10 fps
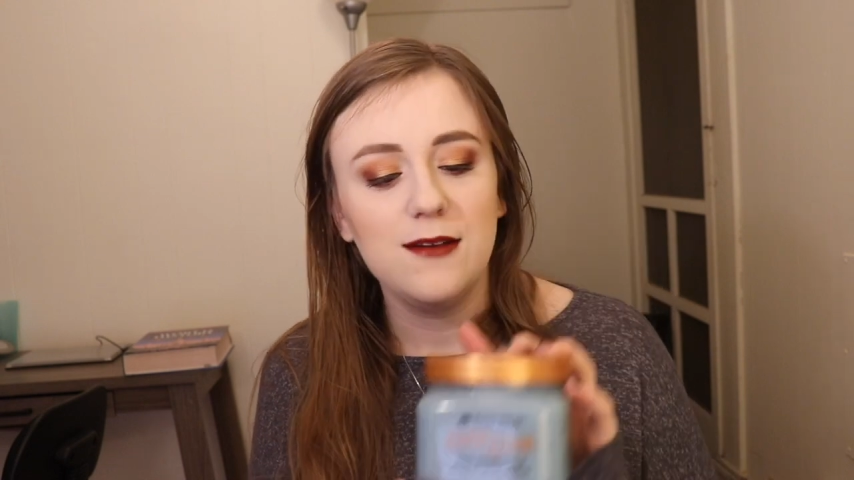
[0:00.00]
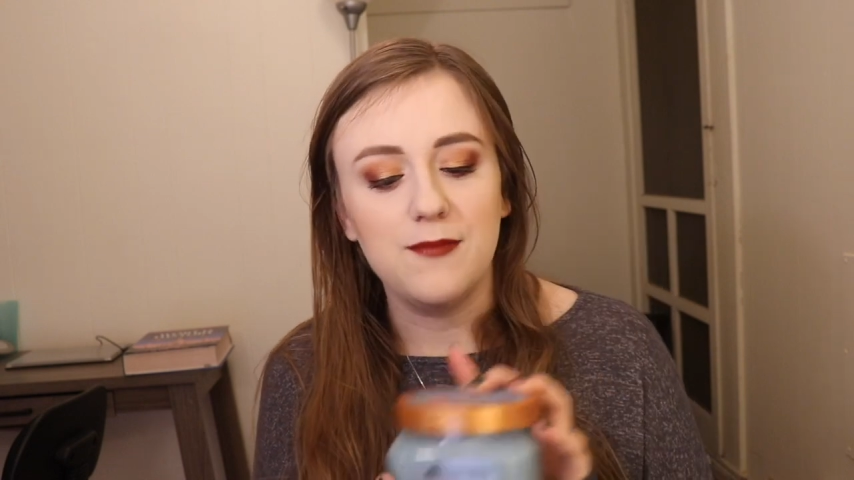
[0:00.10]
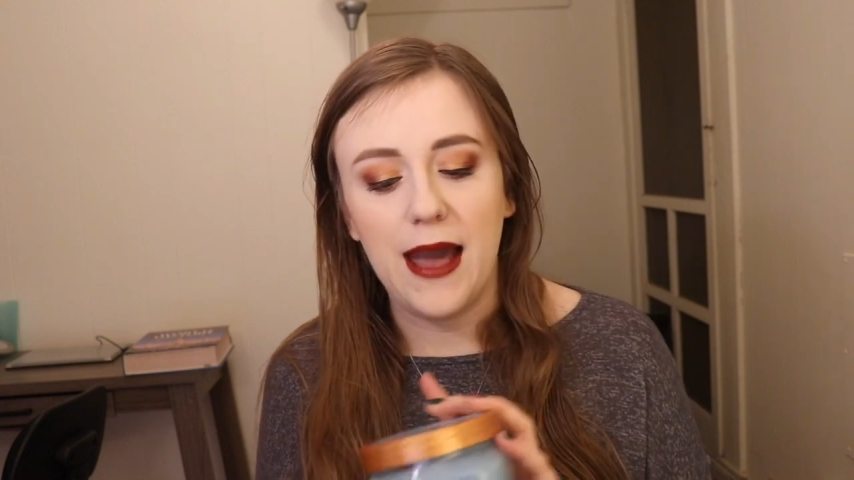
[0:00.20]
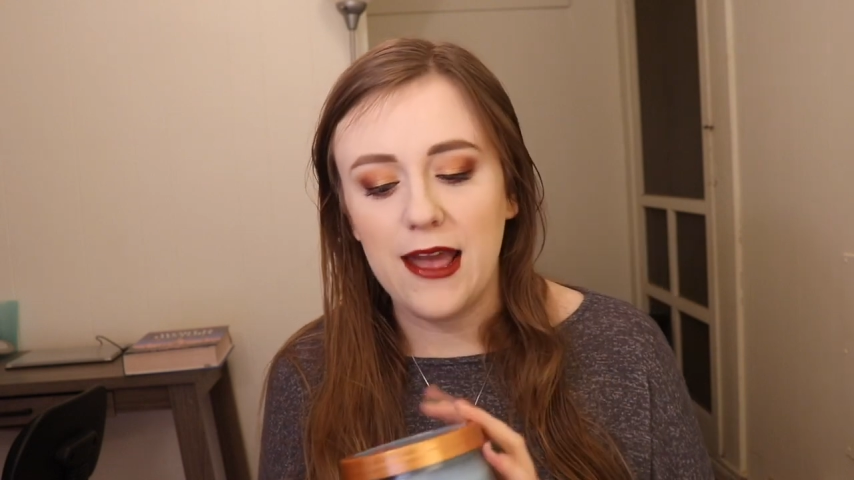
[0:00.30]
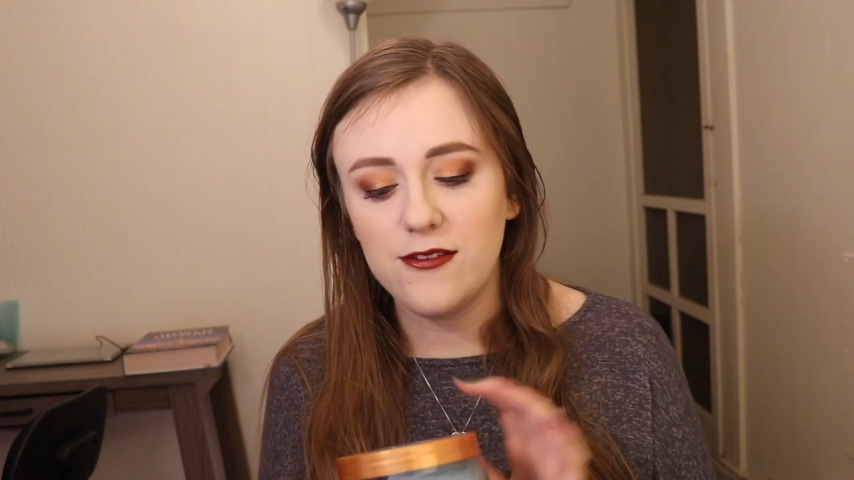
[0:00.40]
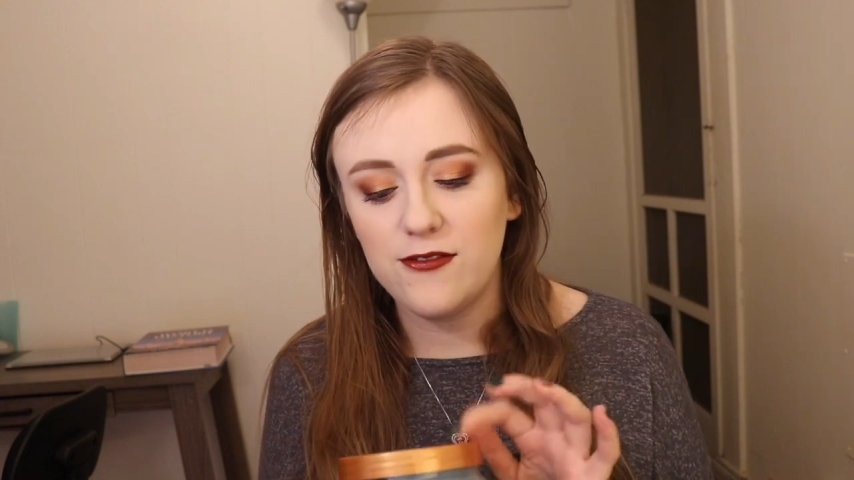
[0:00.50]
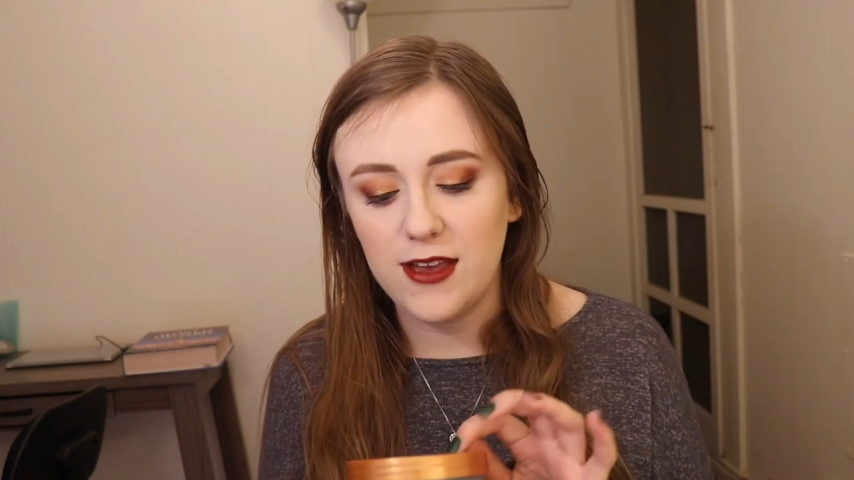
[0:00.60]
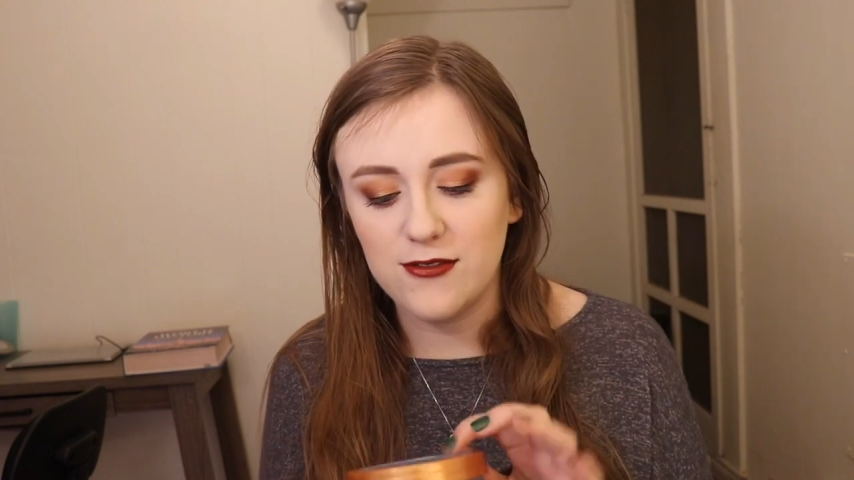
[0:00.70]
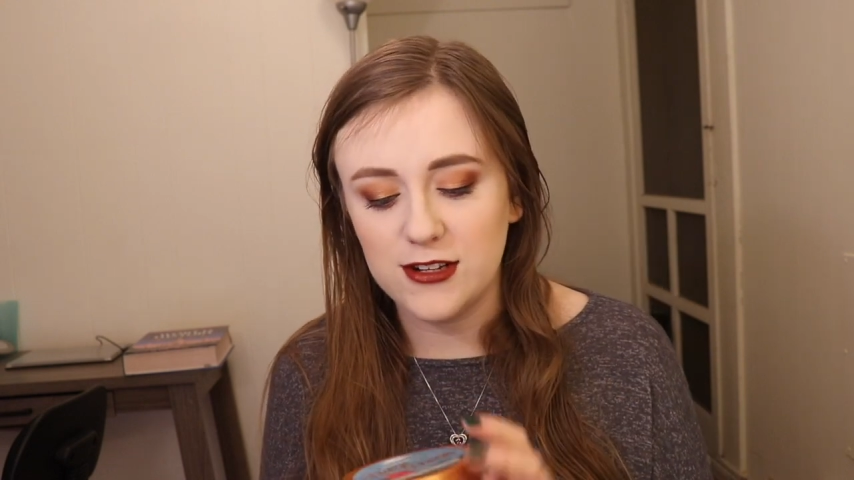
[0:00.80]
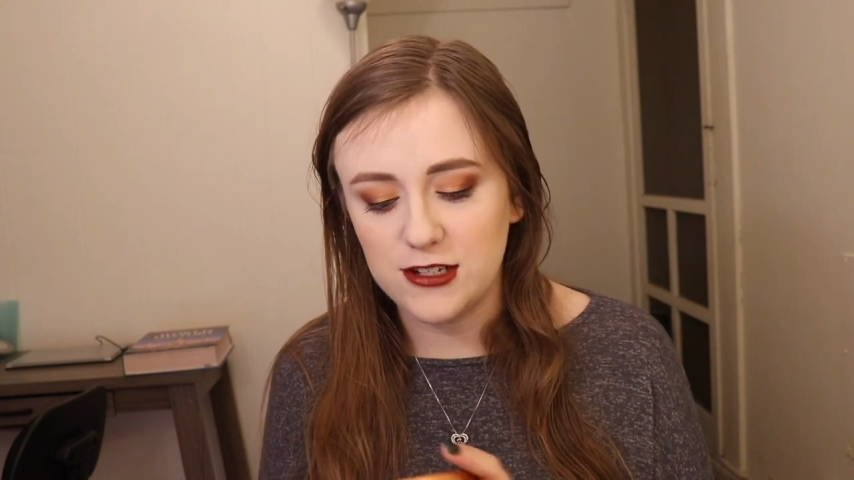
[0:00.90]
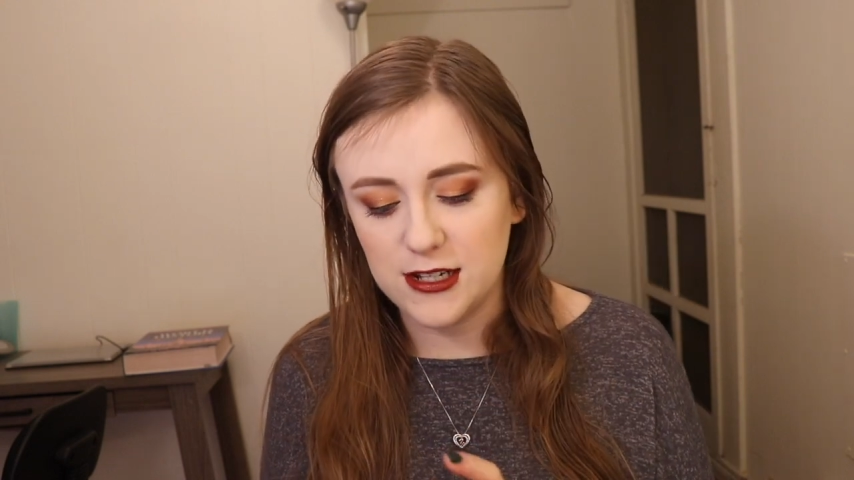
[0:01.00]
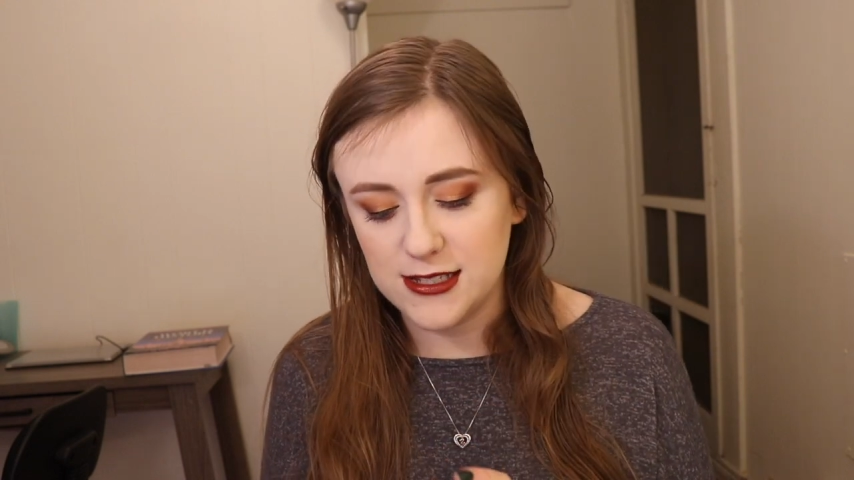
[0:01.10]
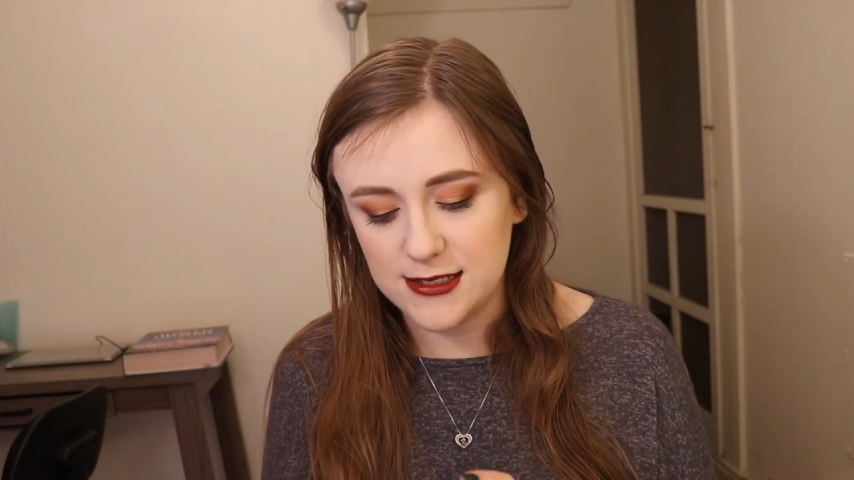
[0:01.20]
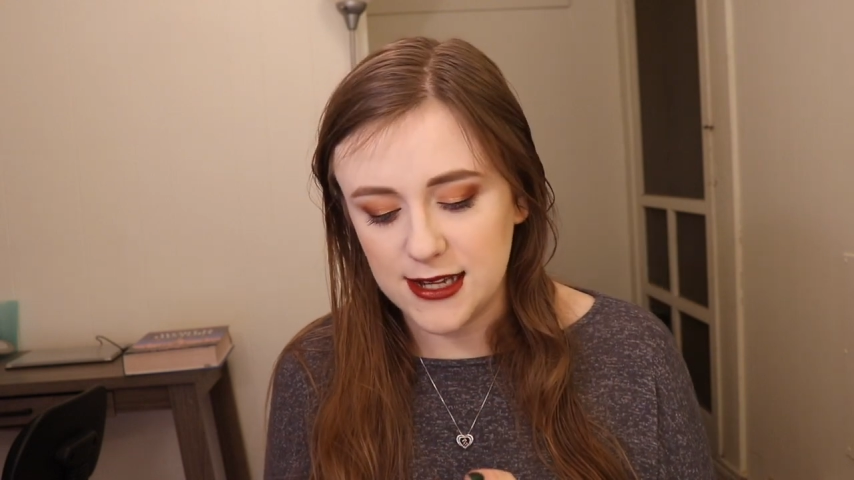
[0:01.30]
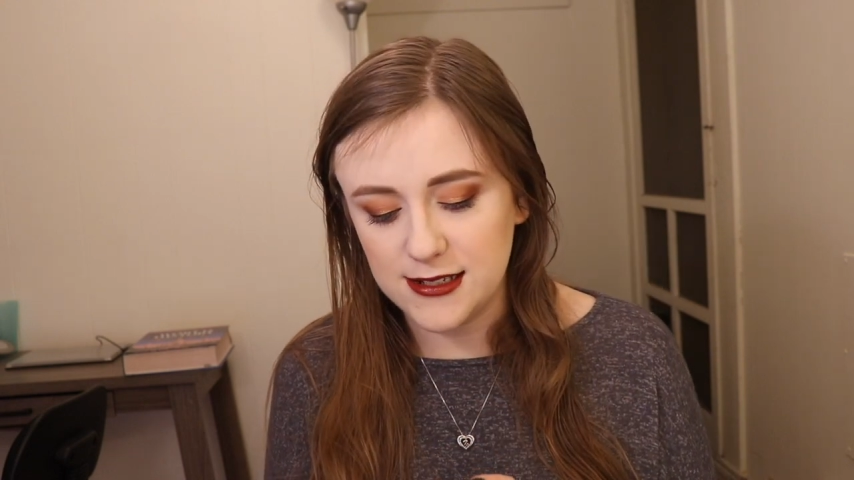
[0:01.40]
My favorite
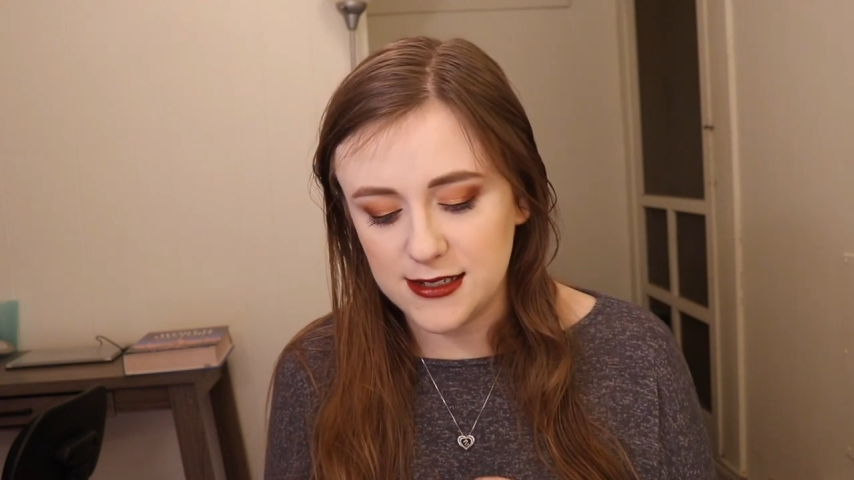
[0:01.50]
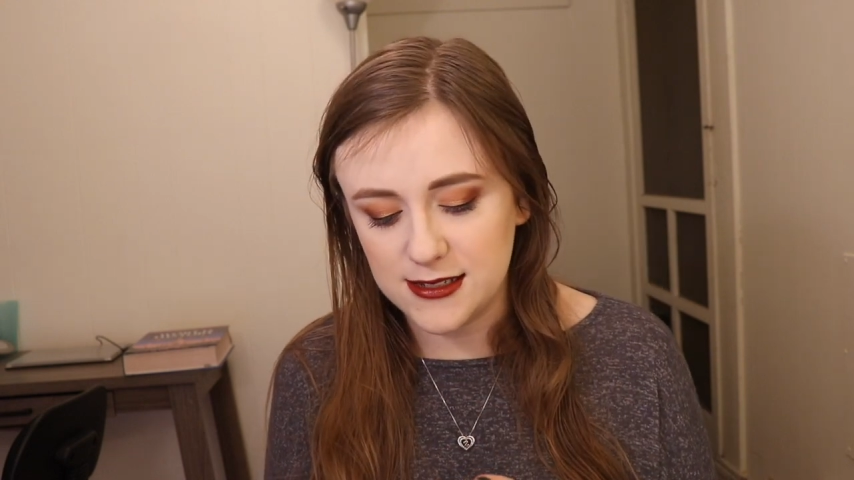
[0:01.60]
scent